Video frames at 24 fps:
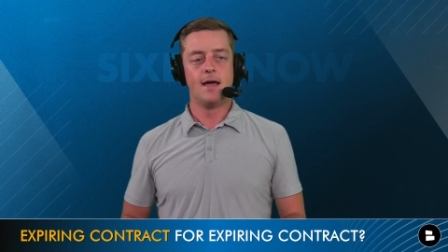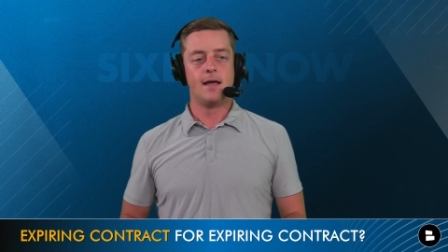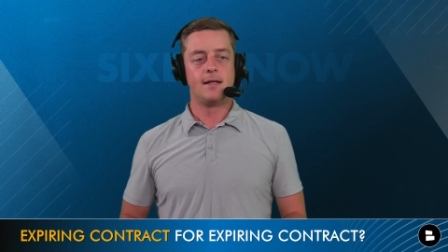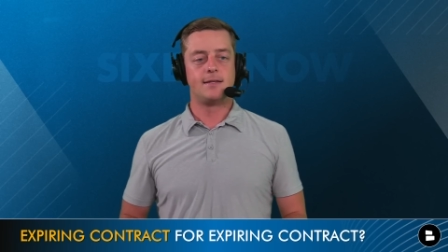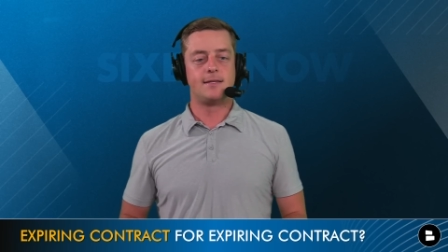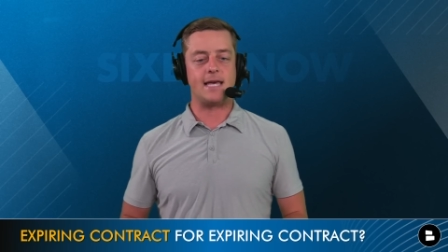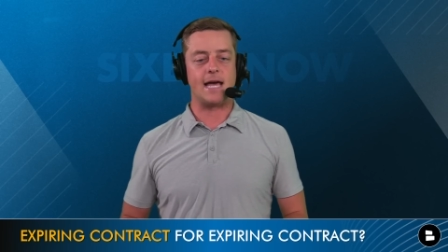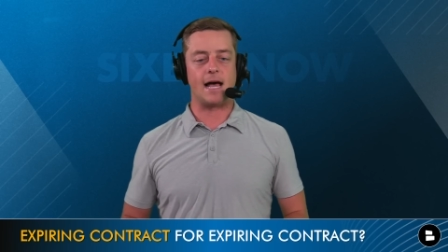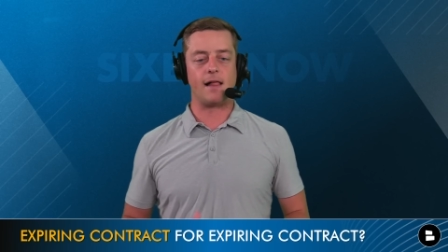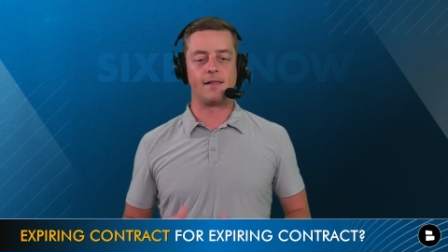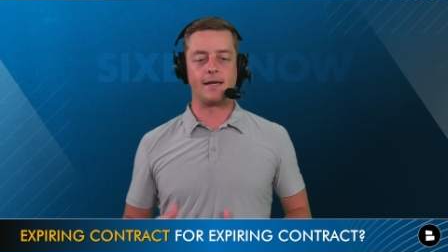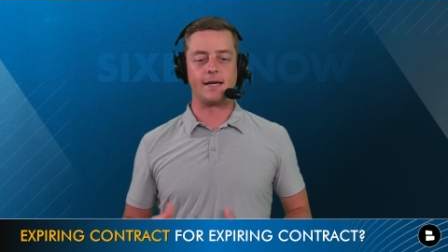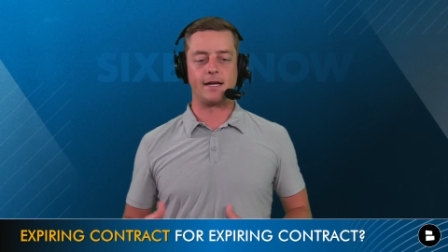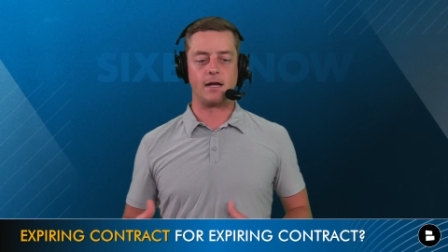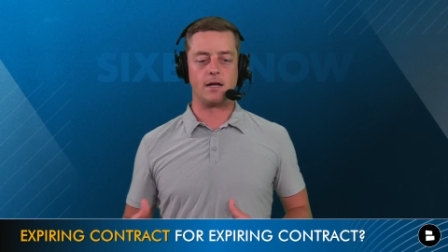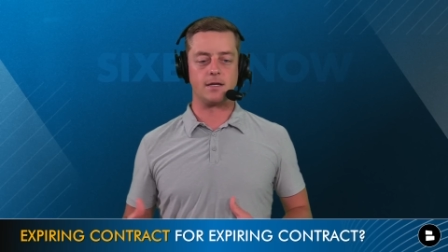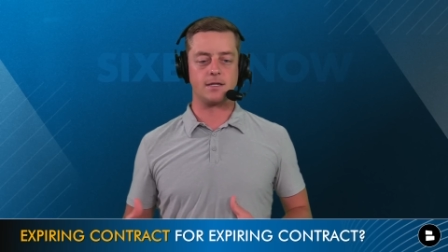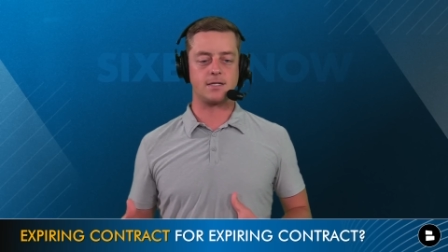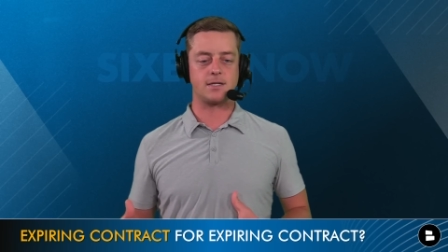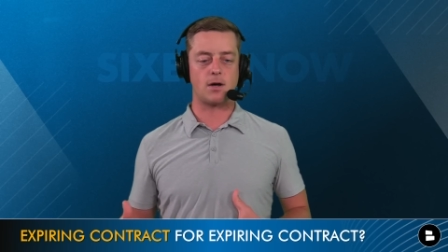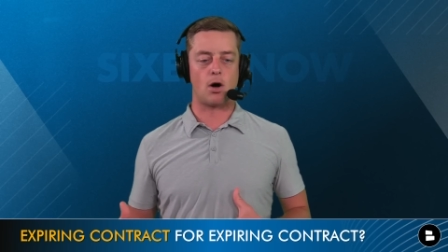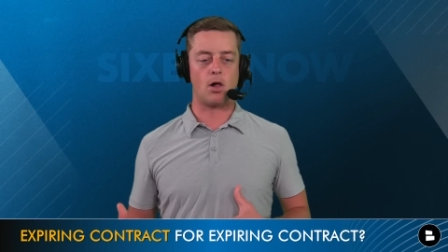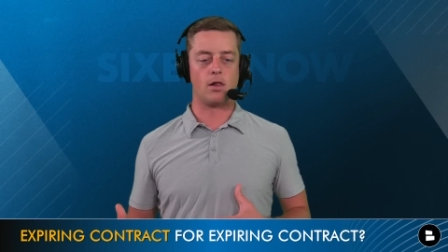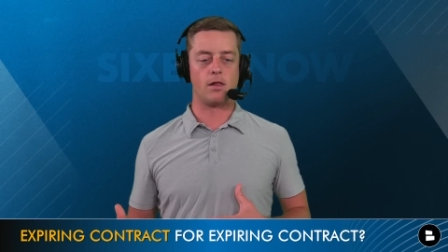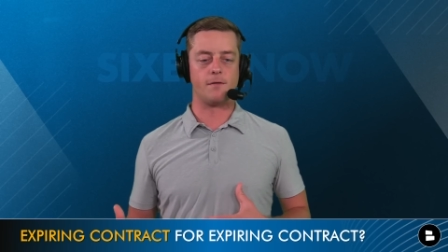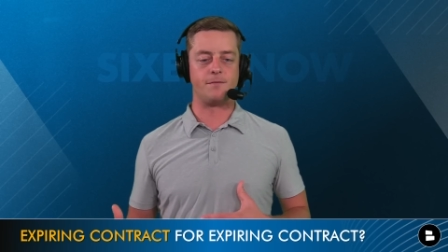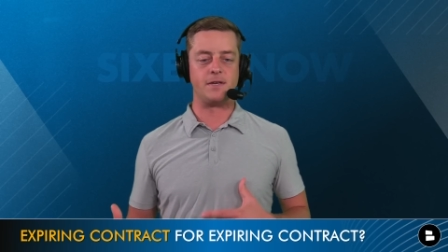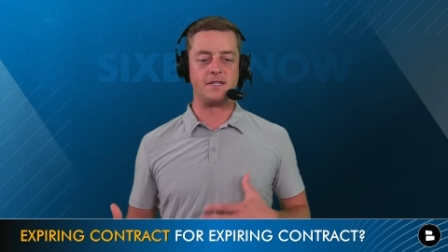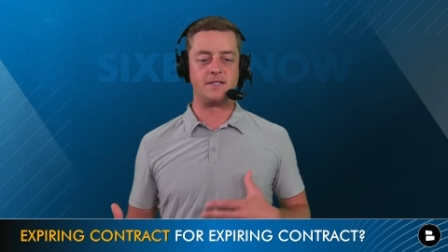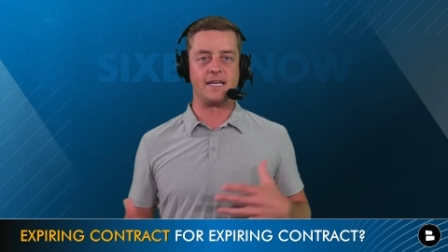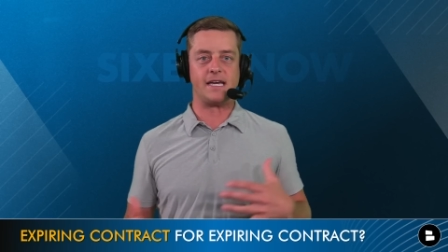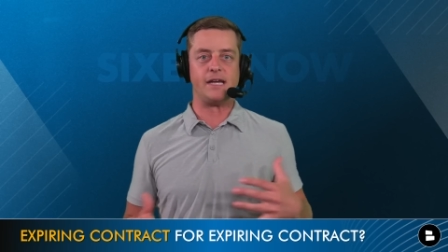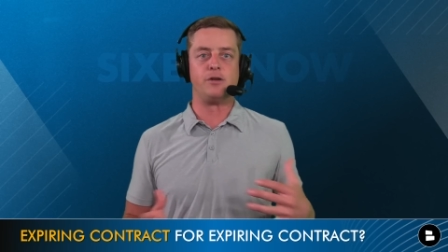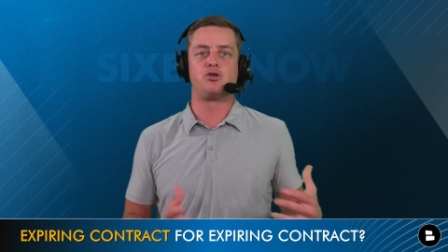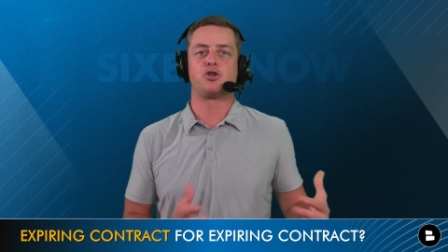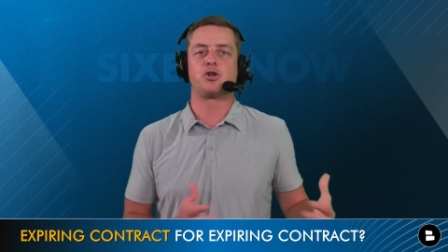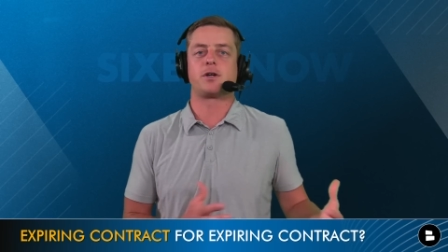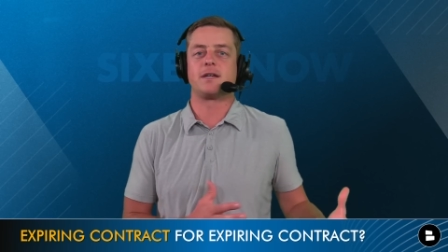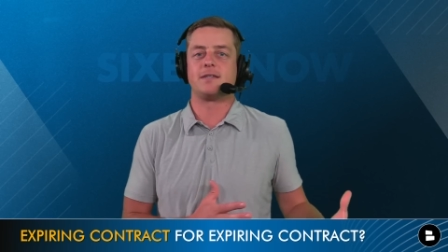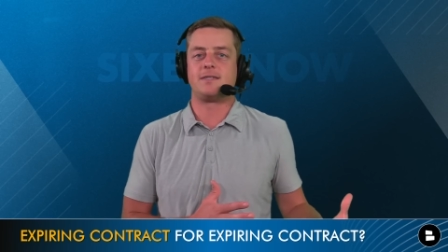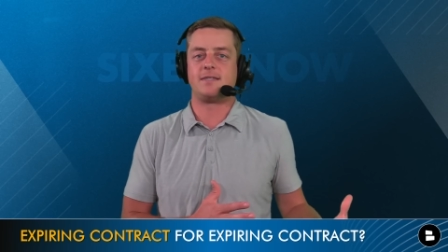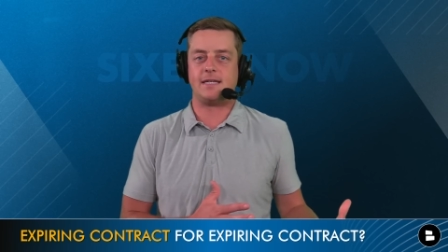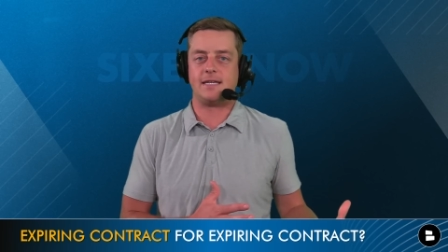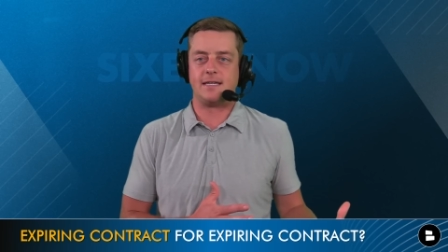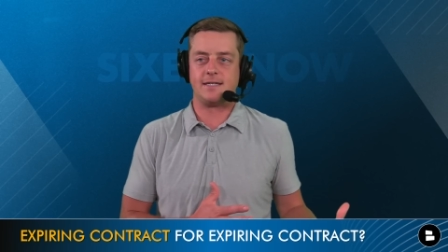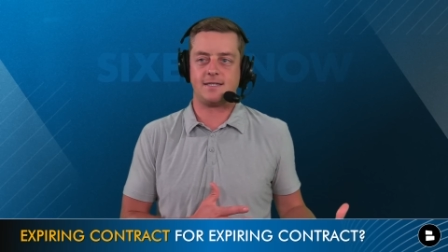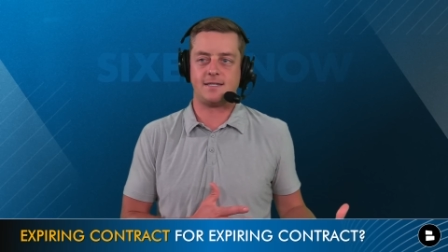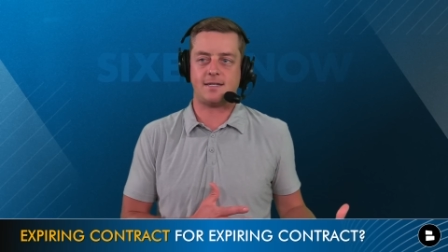telling us all of these
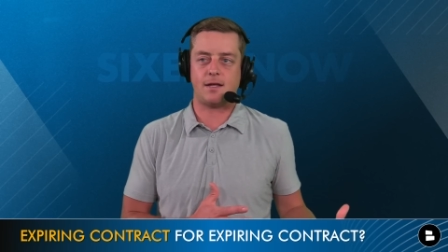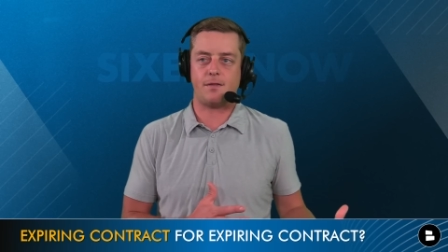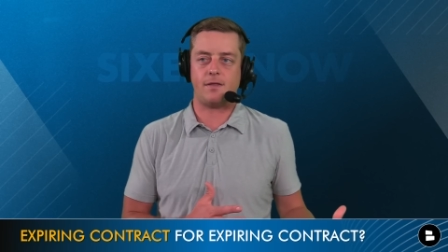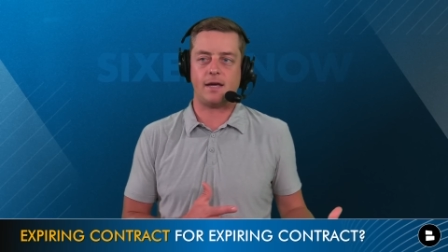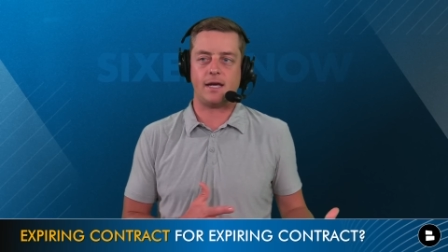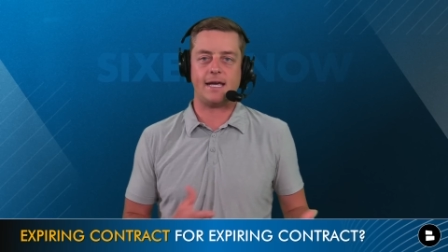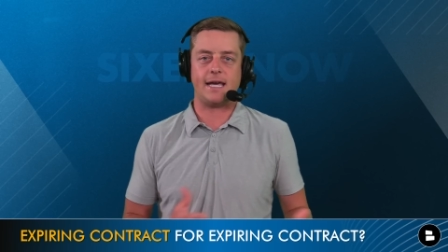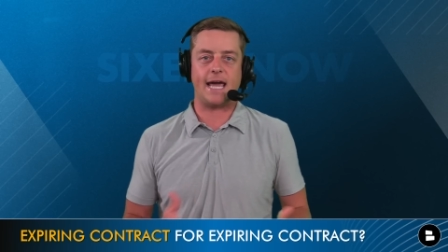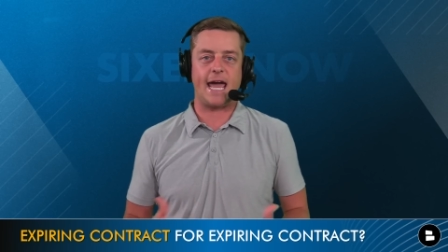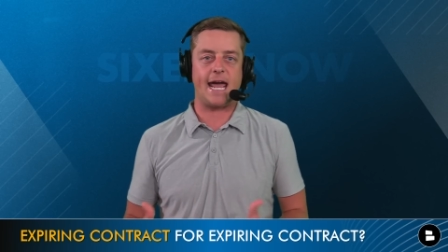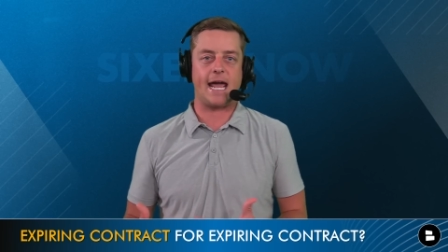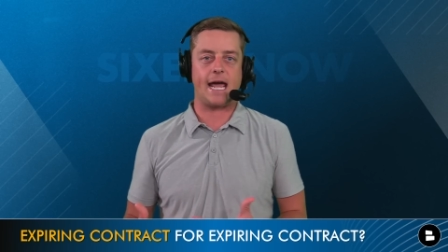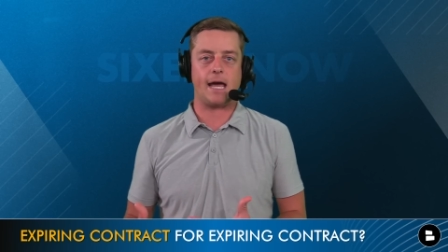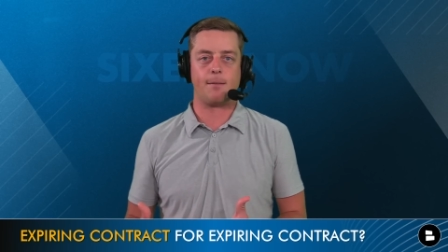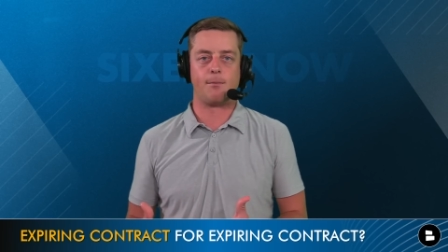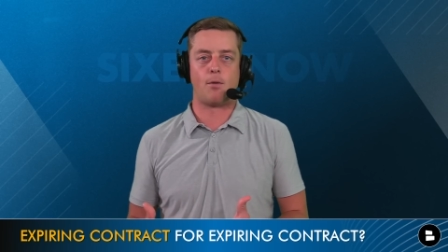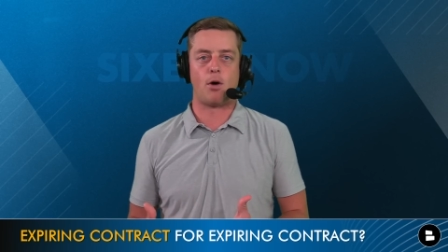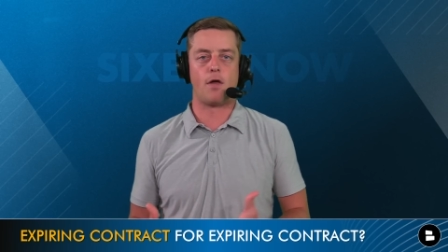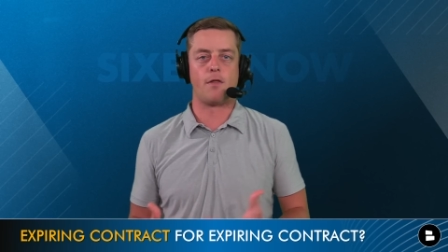intricacies to the game,